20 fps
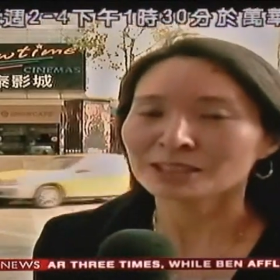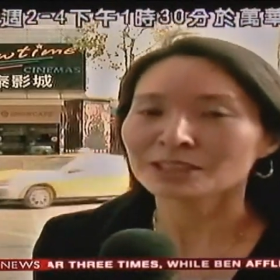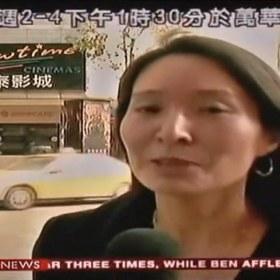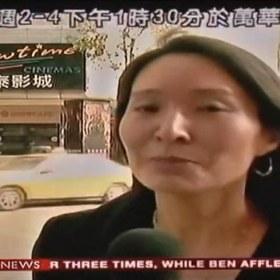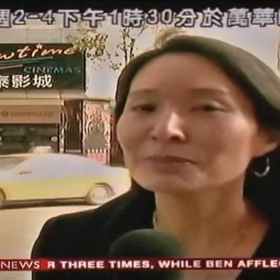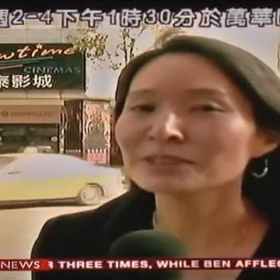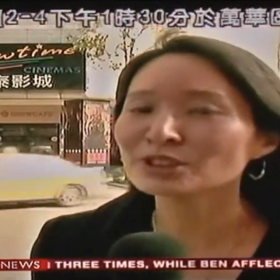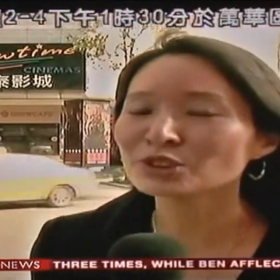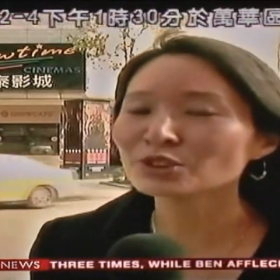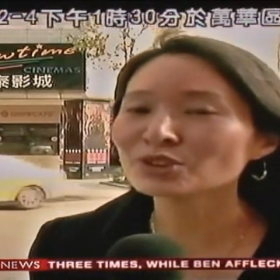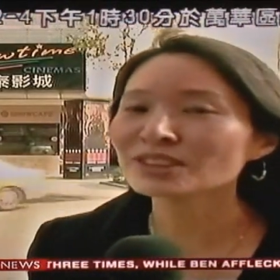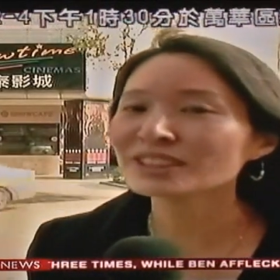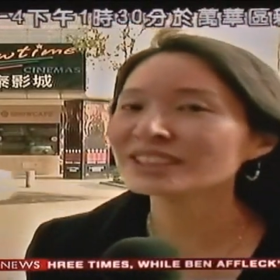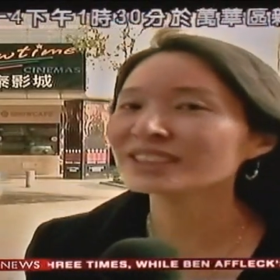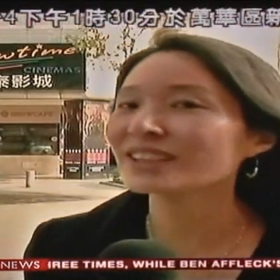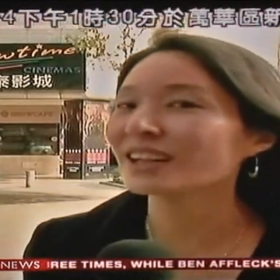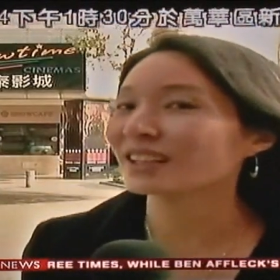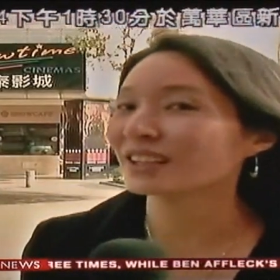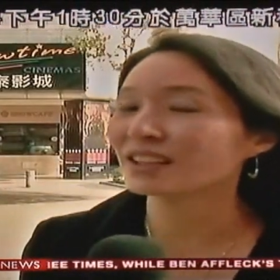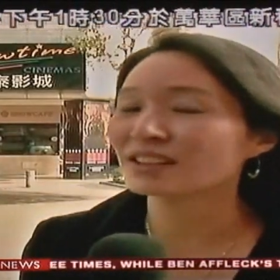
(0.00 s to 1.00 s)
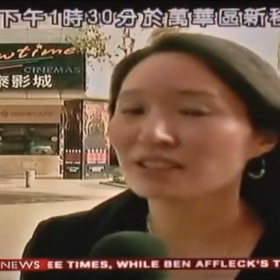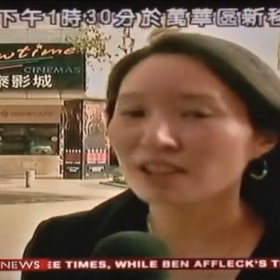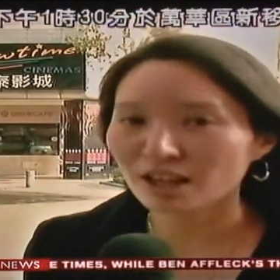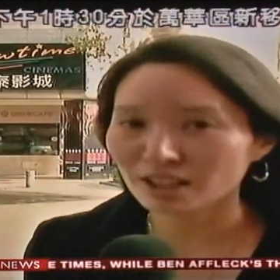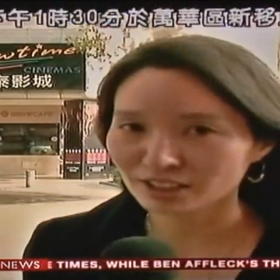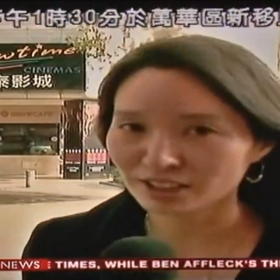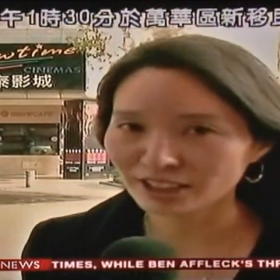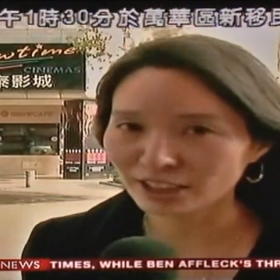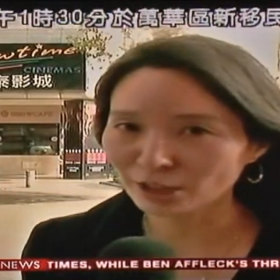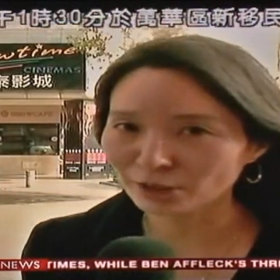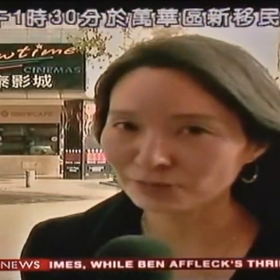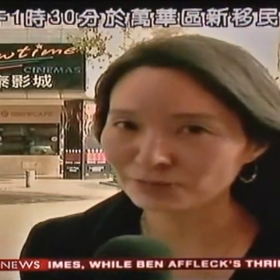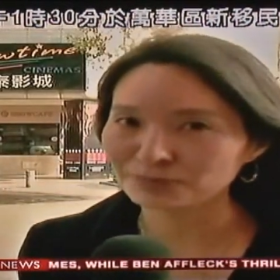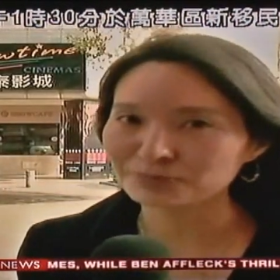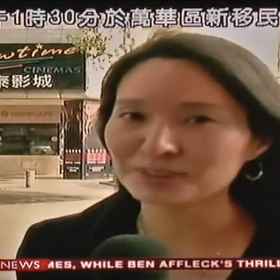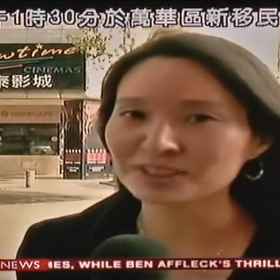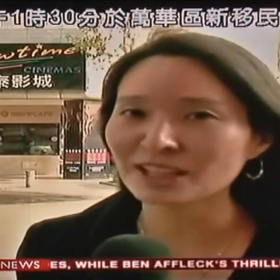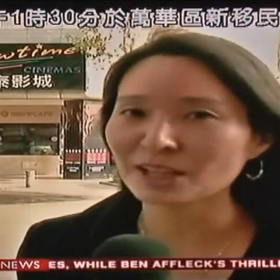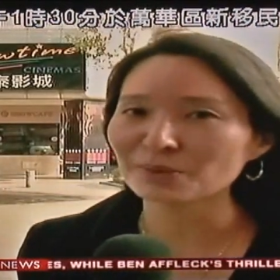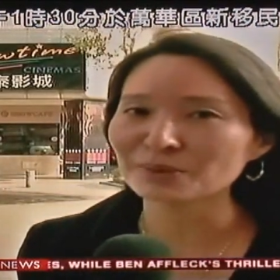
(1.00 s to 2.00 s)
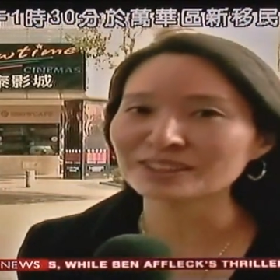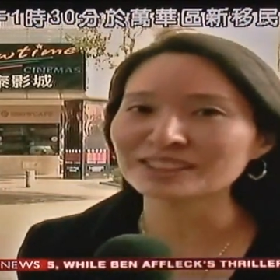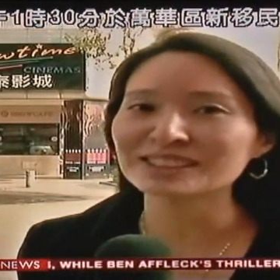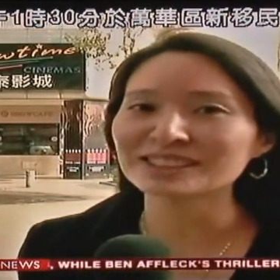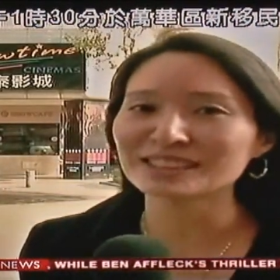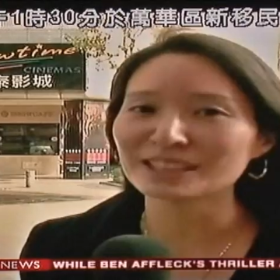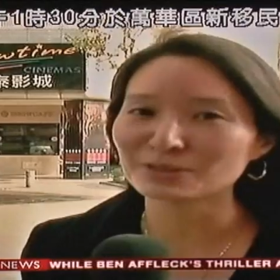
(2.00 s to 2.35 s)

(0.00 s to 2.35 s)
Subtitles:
Now, Mr. Lee got a lot of help from the Taiwanese